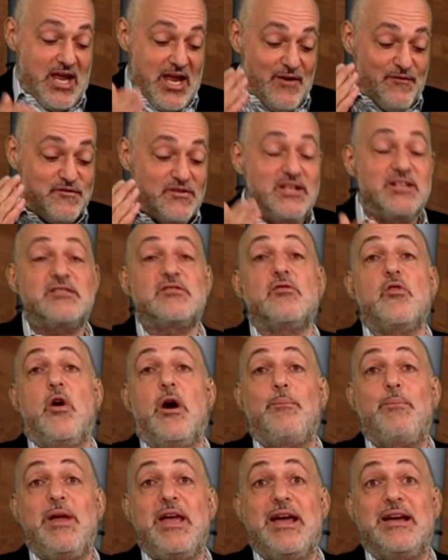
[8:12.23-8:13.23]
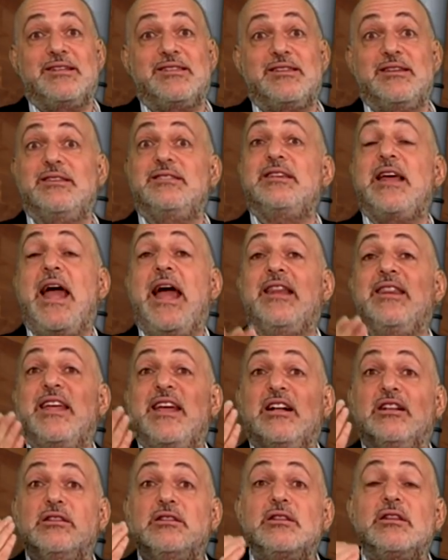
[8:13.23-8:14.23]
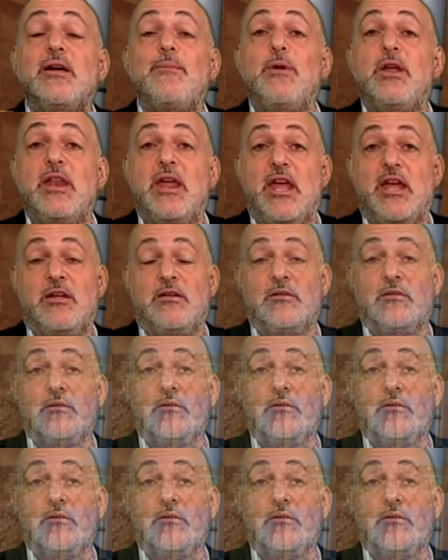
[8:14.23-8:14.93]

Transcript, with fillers: if this law passes and they eliminate